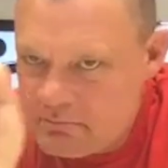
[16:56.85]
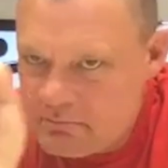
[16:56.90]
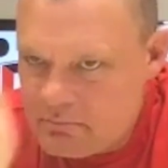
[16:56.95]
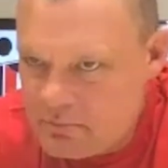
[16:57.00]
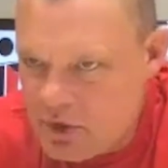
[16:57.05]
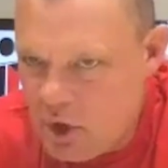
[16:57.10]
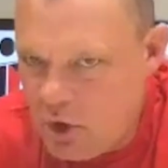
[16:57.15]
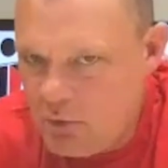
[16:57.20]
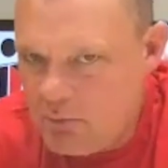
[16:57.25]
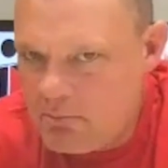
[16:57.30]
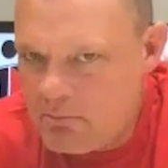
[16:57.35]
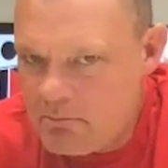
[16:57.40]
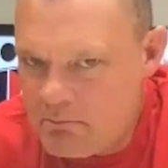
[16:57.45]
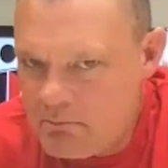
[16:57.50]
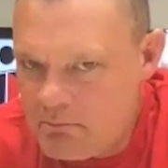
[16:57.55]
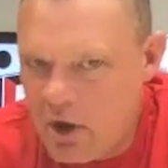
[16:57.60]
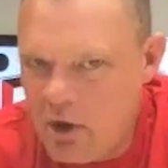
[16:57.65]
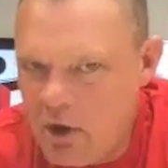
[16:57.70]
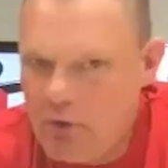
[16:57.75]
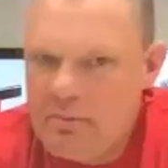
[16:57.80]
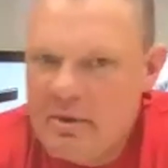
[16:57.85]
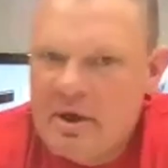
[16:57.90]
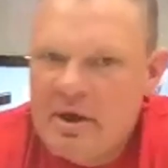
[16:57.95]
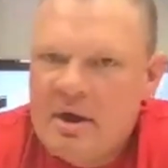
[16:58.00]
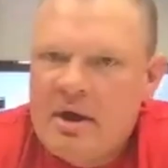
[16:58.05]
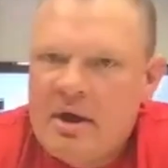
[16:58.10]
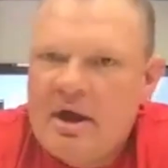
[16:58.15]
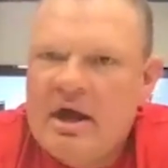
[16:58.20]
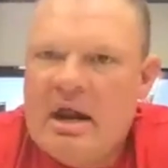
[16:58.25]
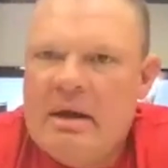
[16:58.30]
nope.
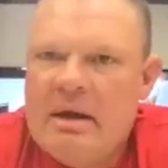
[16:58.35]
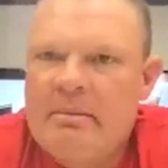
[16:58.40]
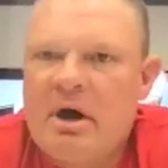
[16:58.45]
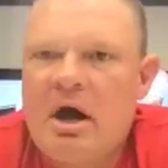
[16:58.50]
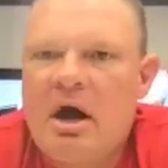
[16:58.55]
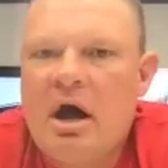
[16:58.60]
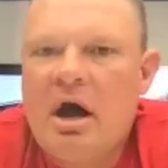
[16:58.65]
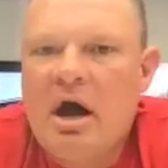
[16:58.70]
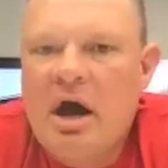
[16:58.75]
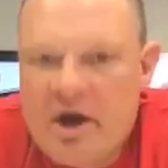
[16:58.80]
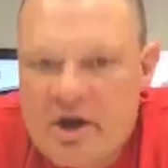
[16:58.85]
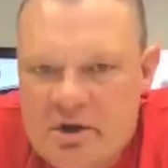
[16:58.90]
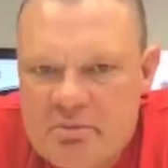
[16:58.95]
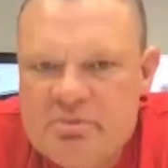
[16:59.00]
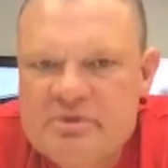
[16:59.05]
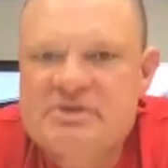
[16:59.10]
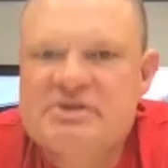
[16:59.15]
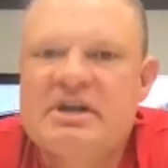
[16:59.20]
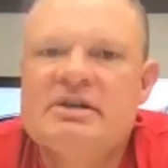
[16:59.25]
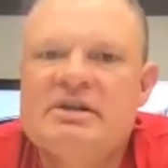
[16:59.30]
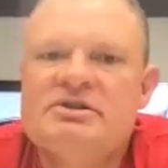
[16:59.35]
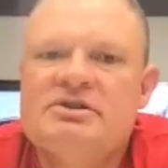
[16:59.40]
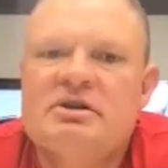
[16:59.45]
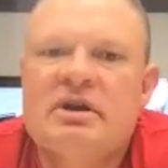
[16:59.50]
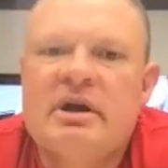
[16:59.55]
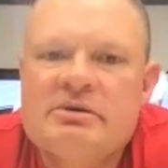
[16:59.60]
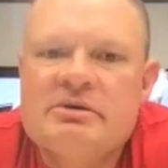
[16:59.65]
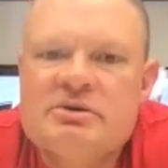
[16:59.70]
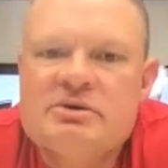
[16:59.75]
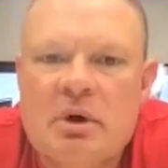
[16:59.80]
And I'm 100% certain
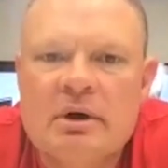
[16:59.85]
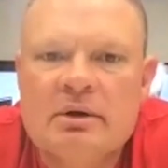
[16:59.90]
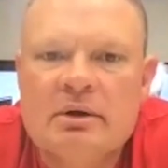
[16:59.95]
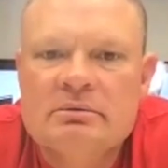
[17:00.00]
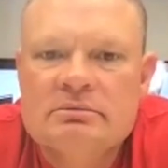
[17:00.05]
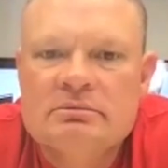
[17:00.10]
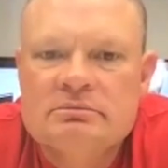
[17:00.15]
I was wrong